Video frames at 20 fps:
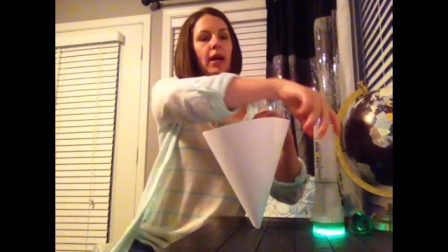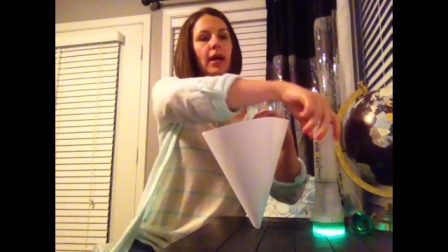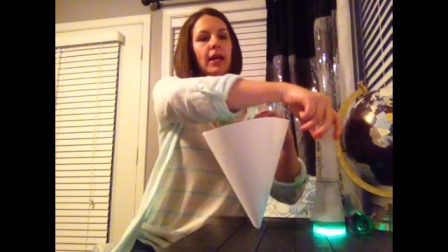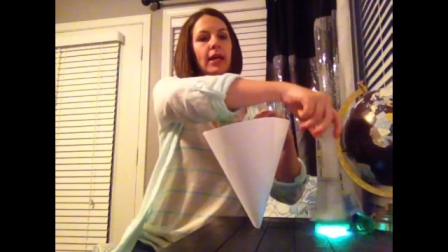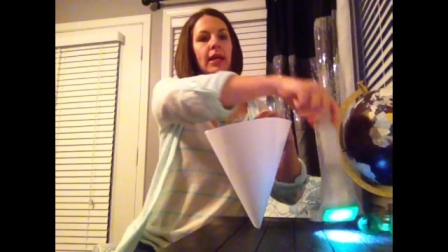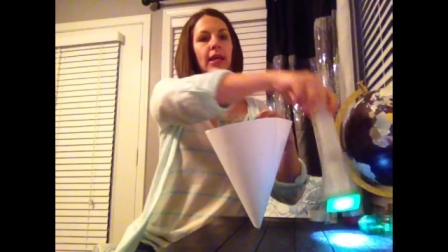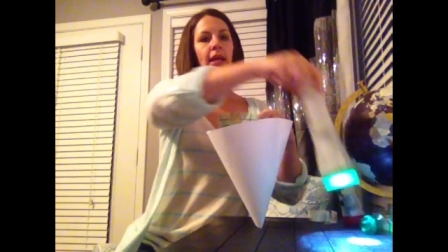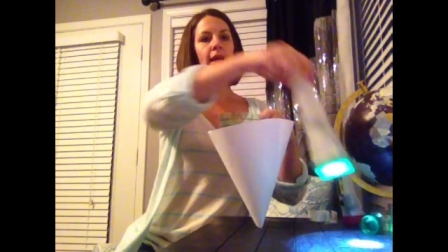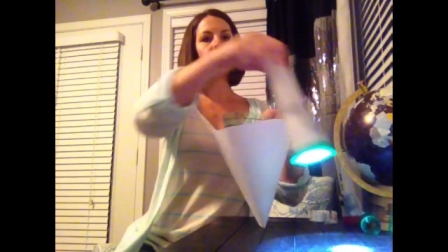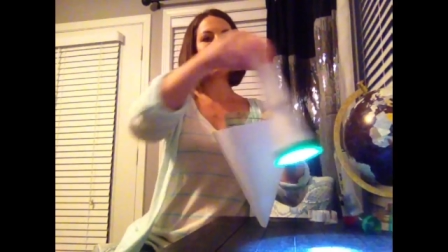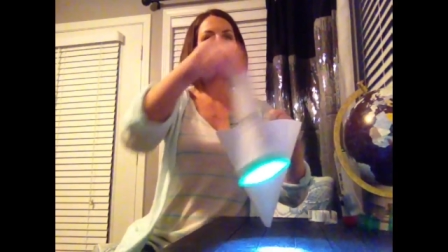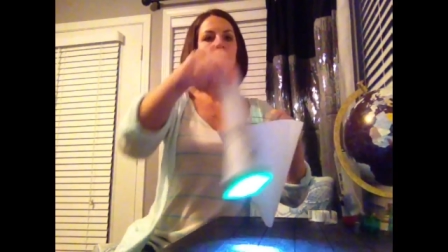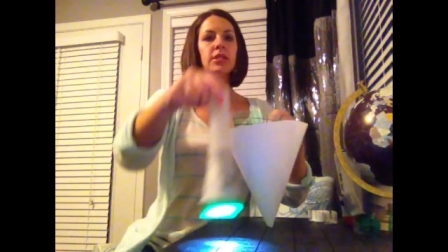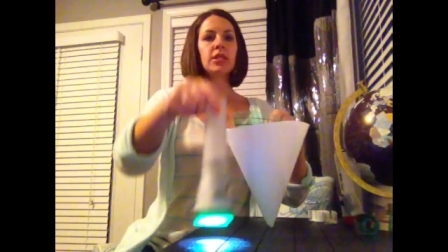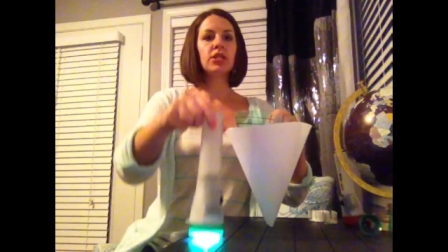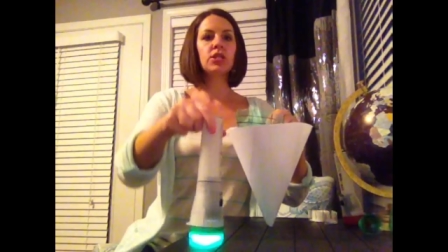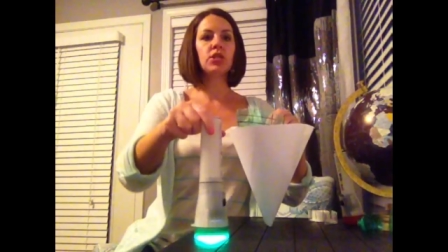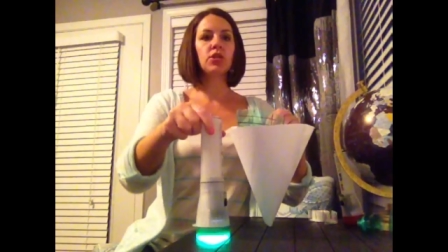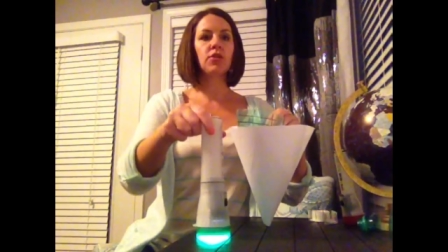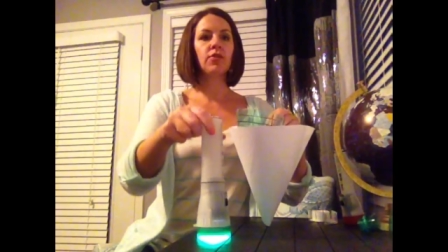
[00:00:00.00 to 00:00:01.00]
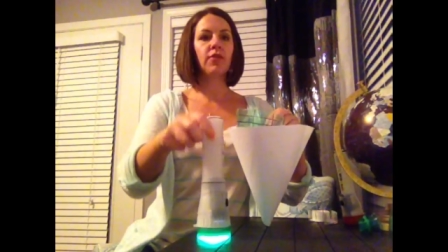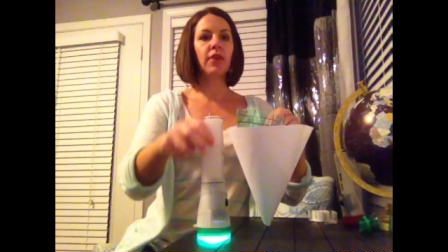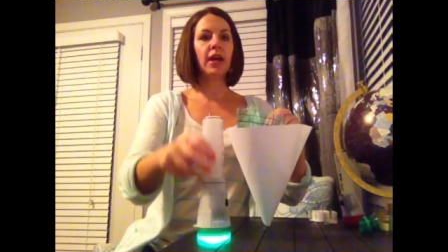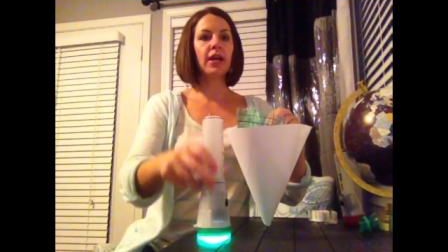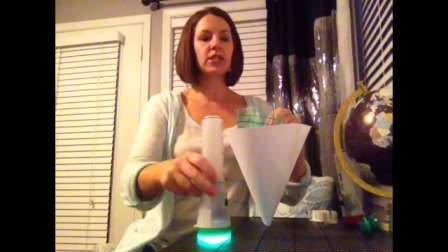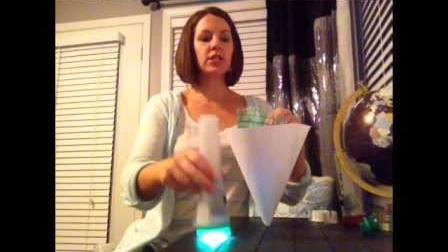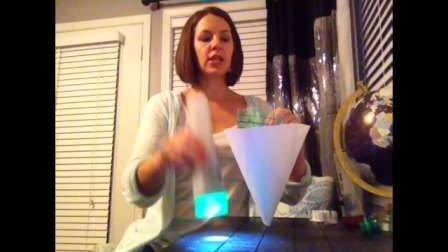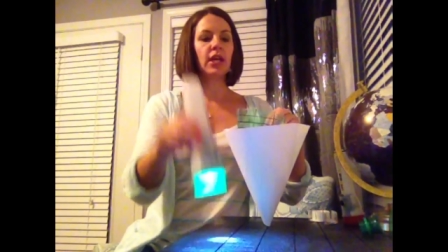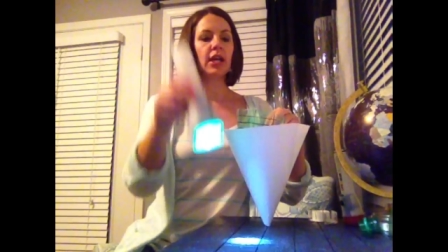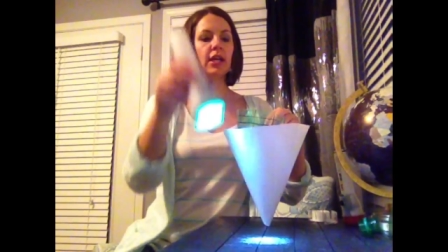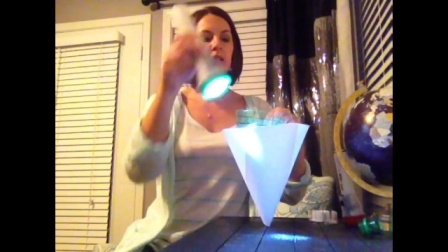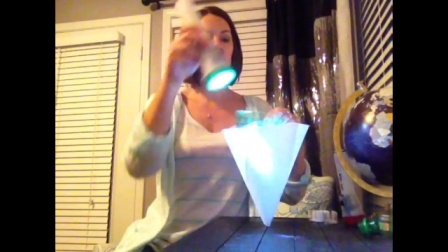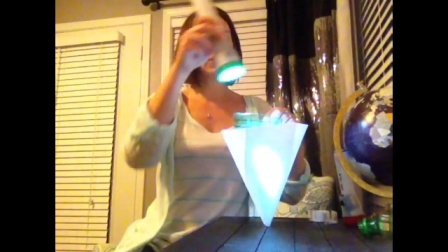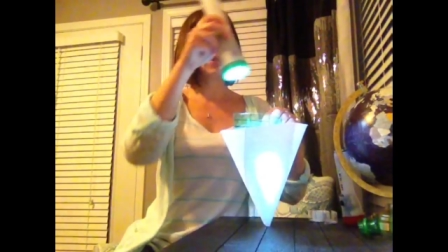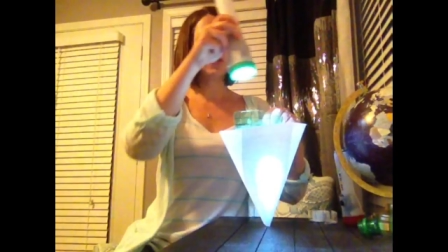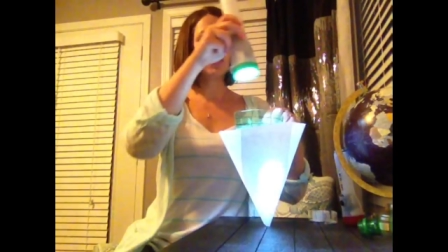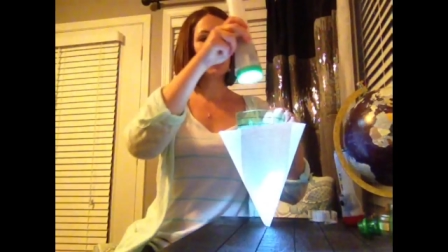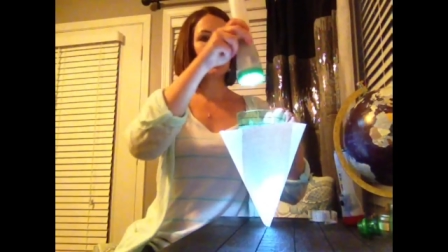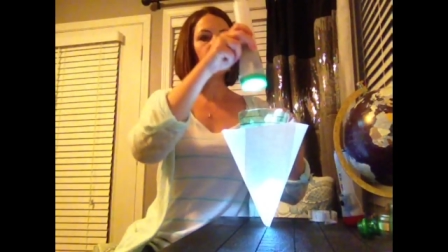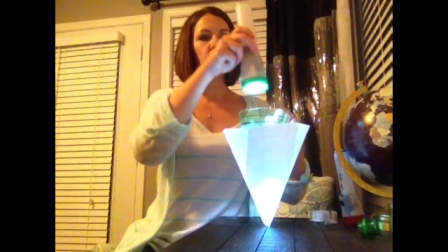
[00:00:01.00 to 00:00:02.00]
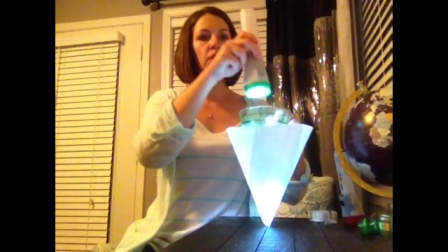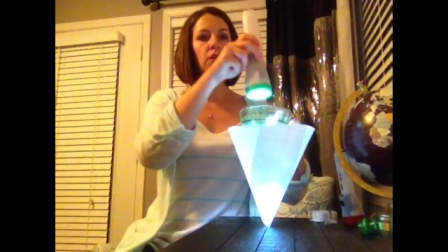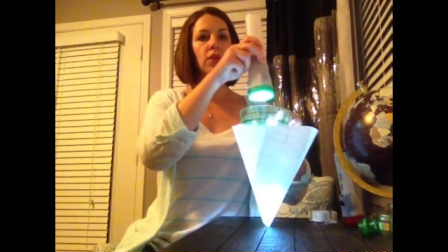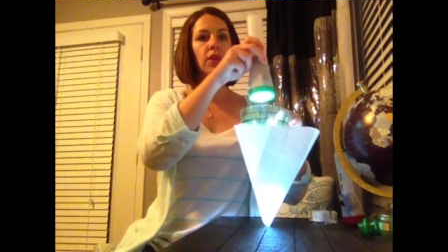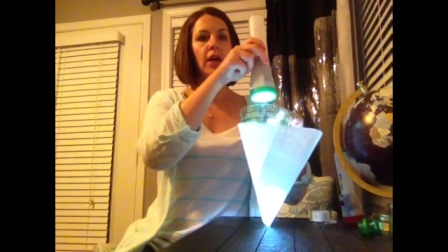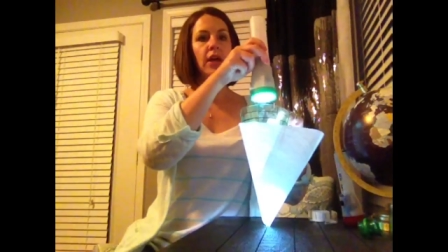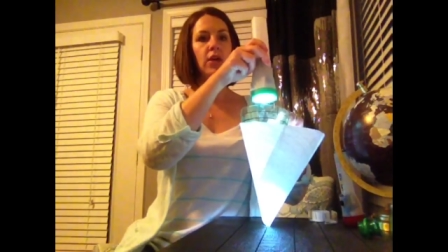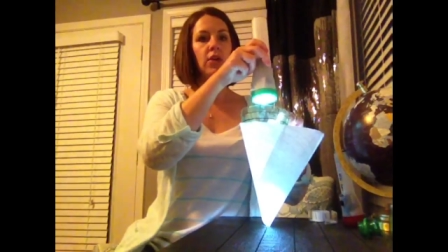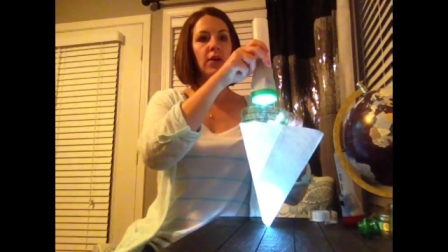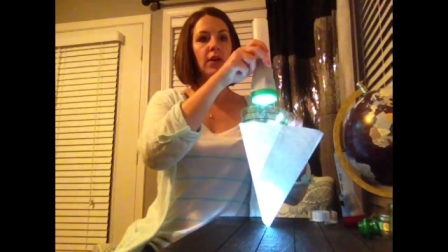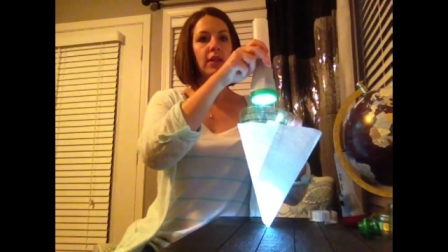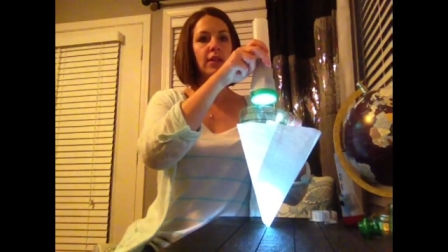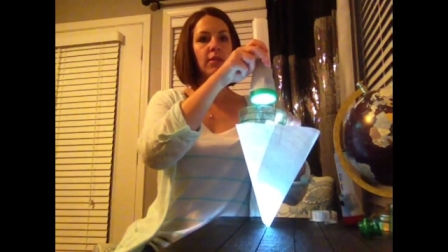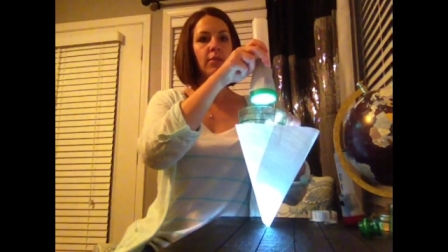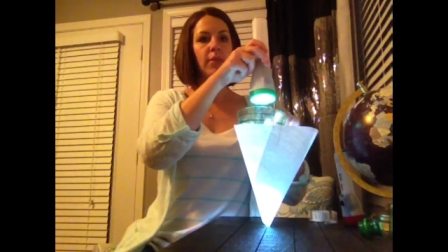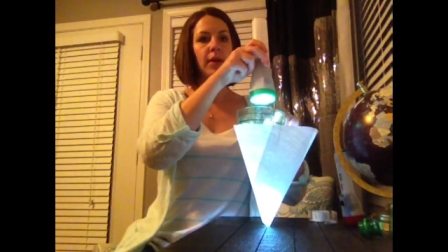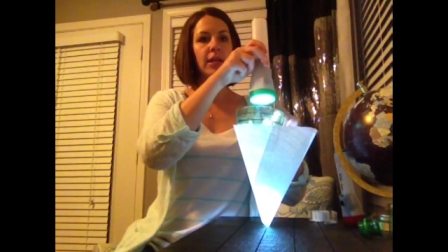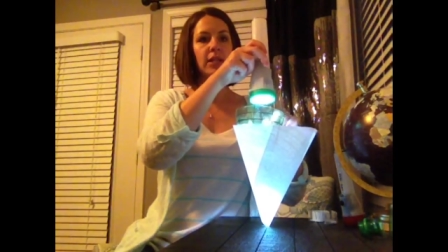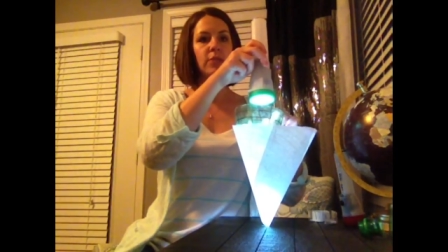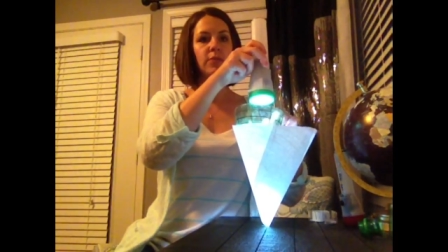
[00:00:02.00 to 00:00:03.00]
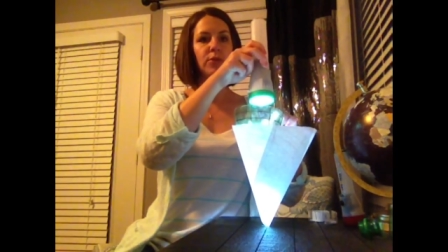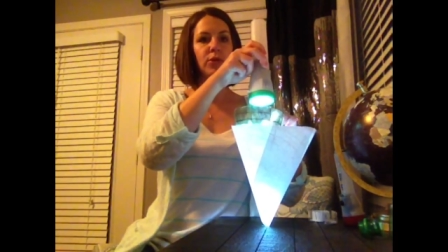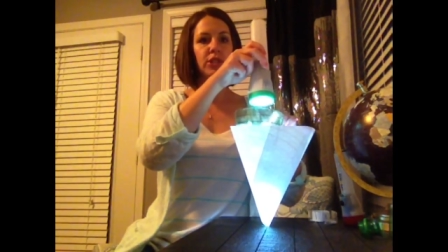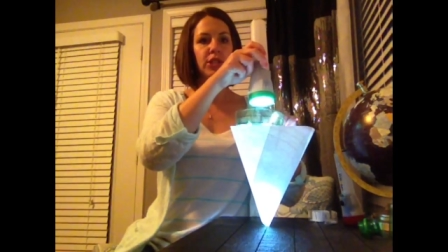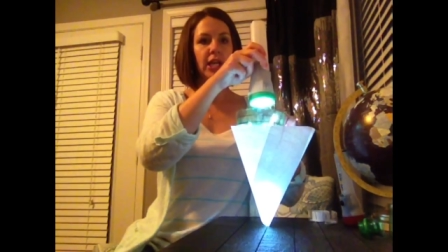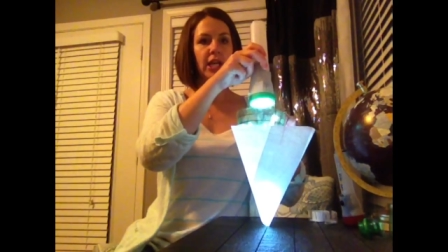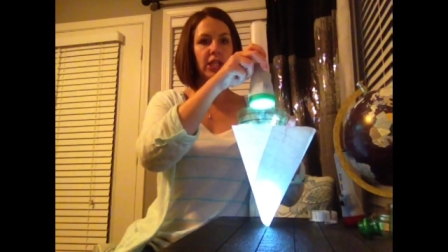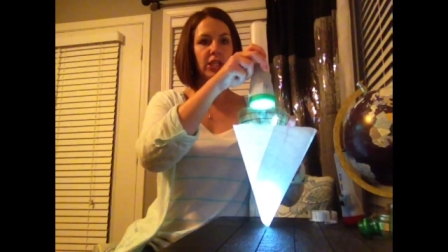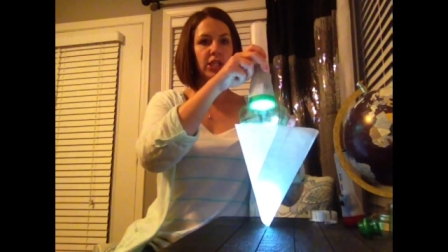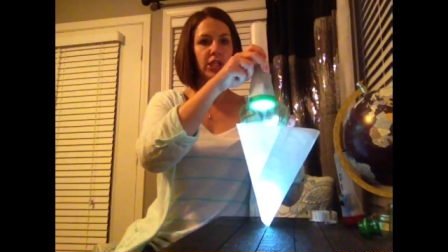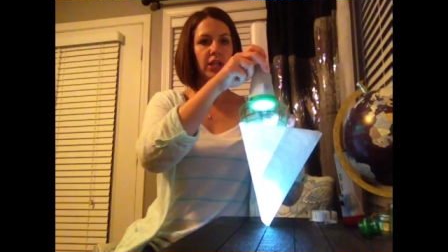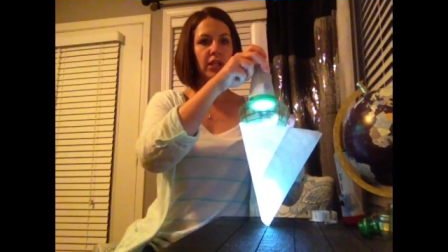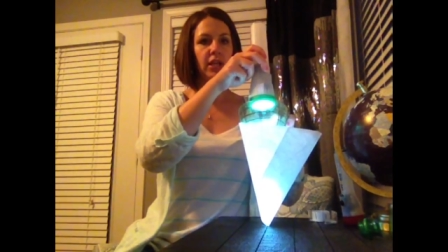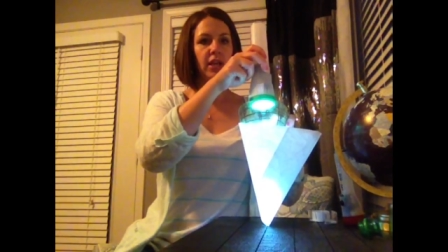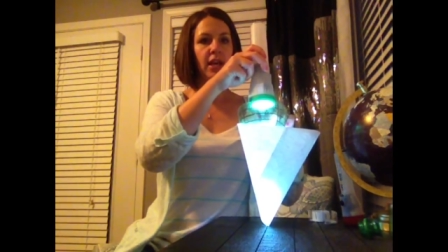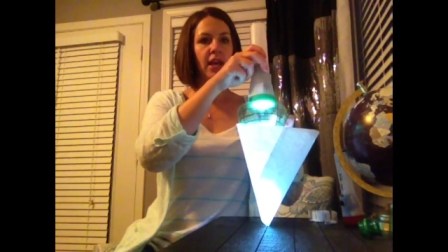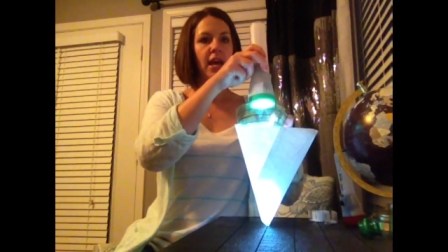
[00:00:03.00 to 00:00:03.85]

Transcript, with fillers: again, position your flashlight so you, that you get the best projection,